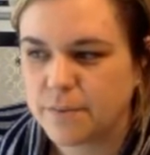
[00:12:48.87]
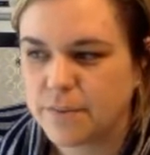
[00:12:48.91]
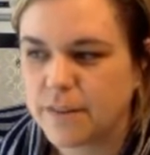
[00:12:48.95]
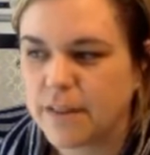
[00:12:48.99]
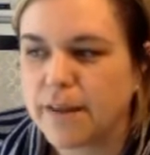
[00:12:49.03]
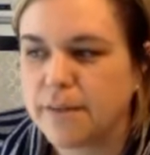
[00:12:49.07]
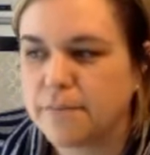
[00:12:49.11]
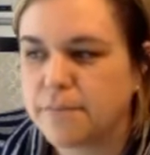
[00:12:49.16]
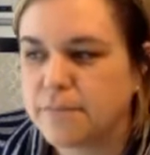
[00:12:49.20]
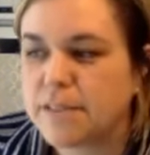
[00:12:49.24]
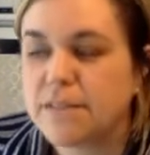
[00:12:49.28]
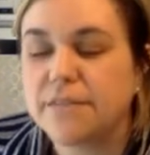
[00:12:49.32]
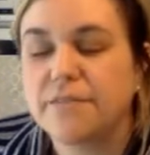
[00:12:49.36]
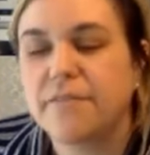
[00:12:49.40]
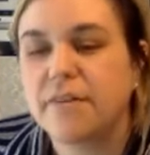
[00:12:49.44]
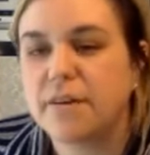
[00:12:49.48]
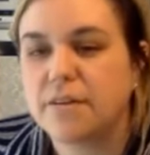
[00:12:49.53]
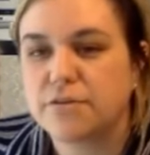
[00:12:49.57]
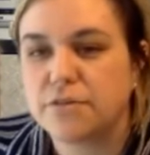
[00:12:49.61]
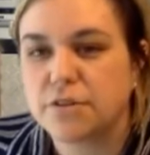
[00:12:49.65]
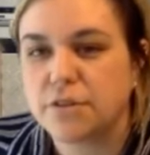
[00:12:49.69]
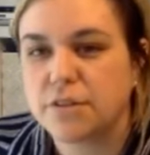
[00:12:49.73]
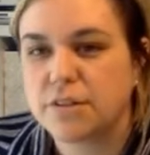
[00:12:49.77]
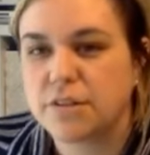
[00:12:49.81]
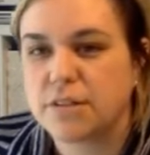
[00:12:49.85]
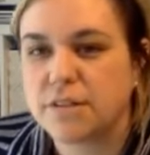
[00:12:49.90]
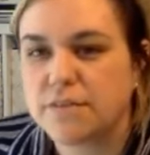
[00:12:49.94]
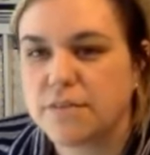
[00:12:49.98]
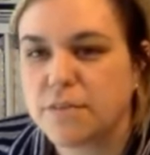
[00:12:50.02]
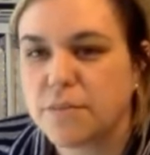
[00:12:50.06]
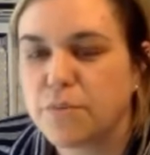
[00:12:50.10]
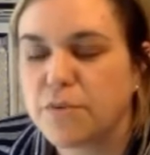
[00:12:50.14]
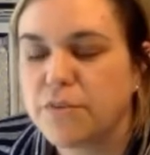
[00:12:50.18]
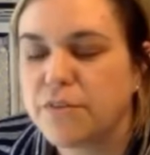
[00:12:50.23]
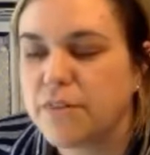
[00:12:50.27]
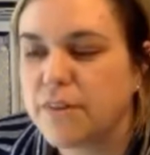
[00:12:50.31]
claimed inventors of
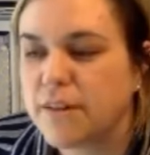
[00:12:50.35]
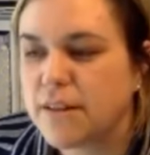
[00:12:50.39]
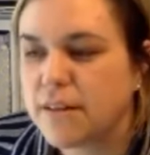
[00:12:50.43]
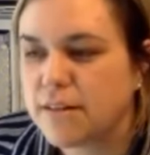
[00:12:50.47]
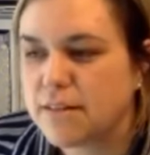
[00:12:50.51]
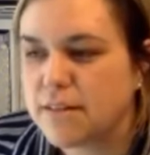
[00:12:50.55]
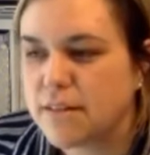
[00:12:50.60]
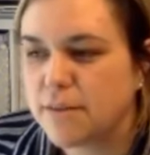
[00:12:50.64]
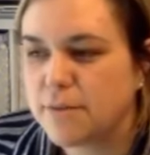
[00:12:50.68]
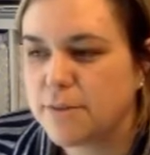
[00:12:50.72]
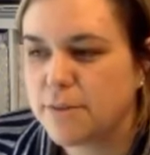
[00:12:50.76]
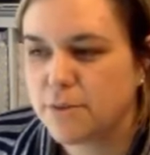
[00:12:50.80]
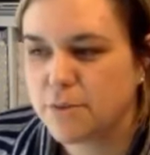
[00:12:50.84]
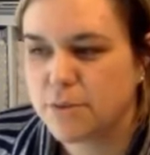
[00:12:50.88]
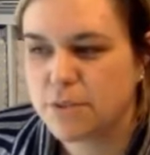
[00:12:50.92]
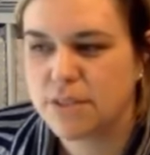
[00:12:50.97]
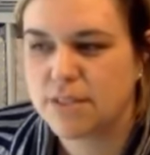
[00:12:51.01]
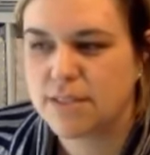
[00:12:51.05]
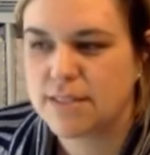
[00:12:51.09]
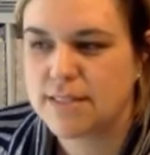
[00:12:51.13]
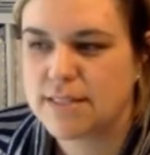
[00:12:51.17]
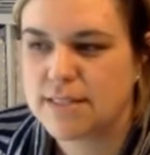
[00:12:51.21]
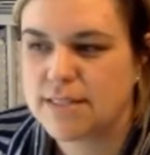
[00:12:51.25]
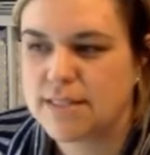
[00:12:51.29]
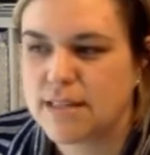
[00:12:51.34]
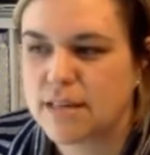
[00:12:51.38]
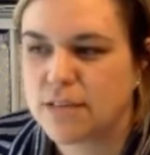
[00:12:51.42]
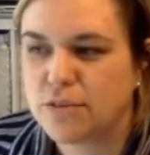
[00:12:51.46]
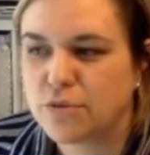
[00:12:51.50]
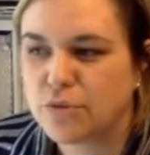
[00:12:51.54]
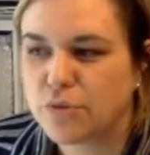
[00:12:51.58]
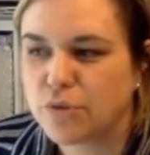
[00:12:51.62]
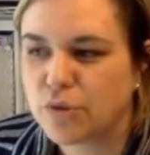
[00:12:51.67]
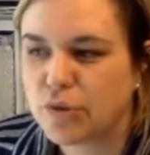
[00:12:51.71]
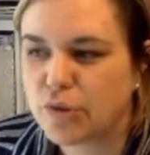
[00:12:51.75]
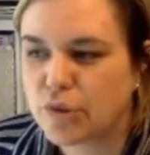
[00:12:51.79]
the muffaletta sandwich, which is the
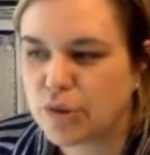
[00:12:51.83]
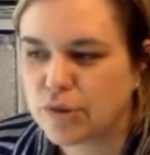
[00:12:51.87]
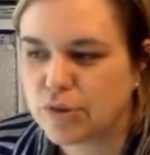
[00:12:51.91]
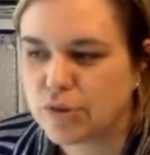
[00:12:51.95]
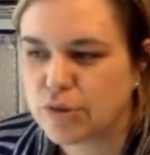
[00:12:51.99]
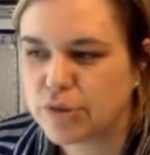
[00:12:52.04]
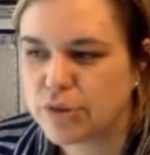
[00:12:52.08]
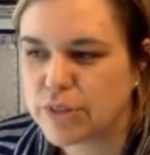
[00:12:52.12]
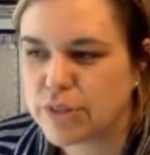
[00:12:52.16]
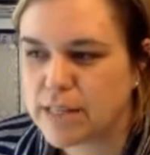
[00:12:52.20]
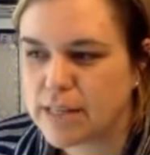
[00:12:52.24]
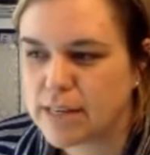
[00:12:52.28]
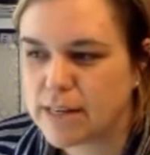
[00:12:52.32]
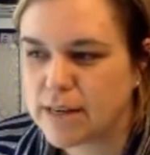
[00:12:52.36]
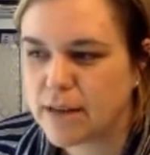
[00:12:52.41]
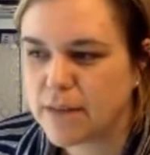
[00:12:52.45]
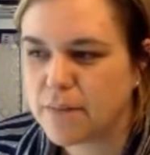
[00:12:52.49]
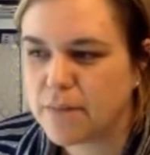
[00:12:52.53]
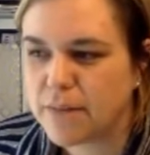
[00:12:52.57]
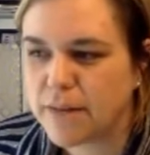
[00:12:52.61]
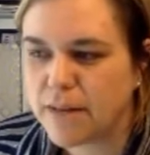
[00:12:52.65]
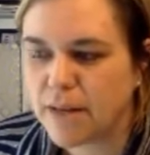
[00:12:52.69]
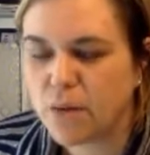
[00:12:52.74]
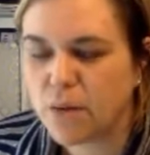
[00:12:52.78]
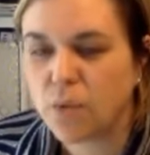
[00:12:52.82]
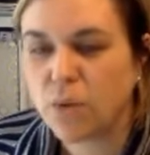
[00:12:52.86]
Central Grocery Company.